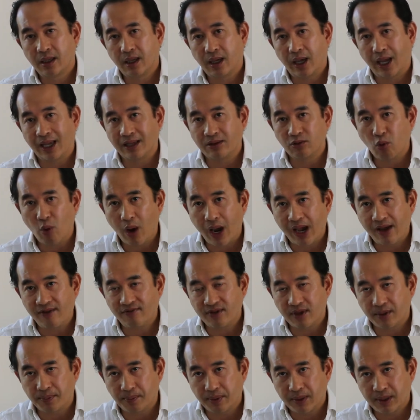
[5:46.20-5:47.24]
and waive
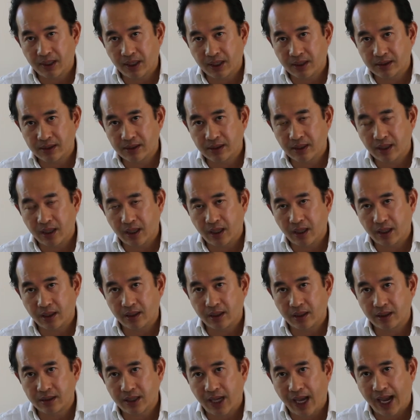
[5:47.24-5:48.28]

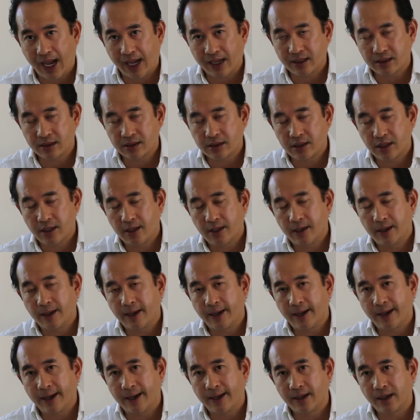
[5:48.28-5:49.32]
the tax
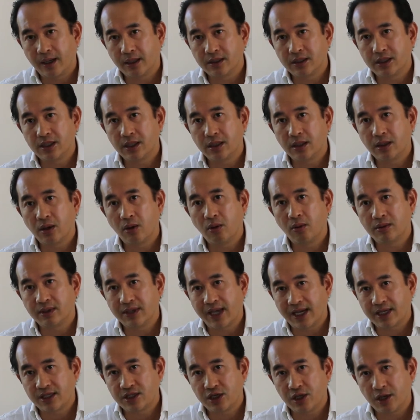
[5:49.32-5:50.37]
until
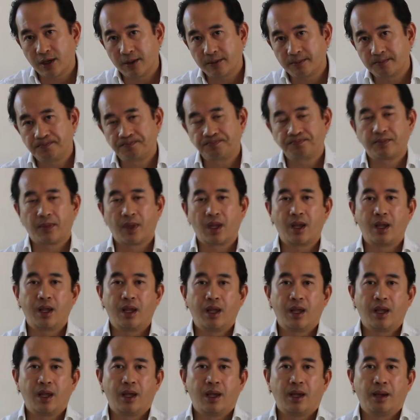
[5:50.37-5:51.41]
next year.
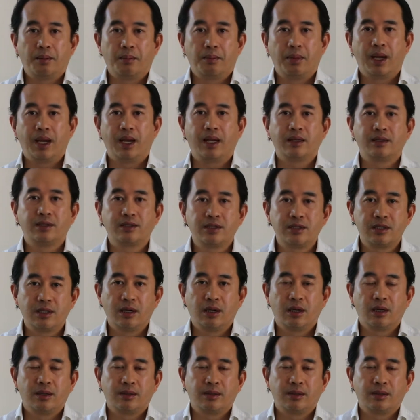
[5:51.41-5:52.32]
But